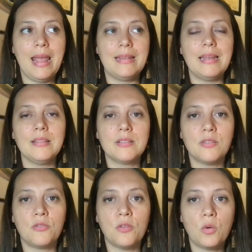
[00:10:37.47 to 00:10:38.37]
tends
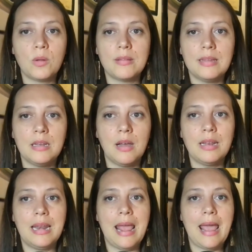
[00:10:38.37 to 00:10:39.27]
to focus in on
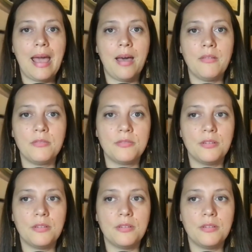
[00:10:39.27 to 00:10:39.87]
and have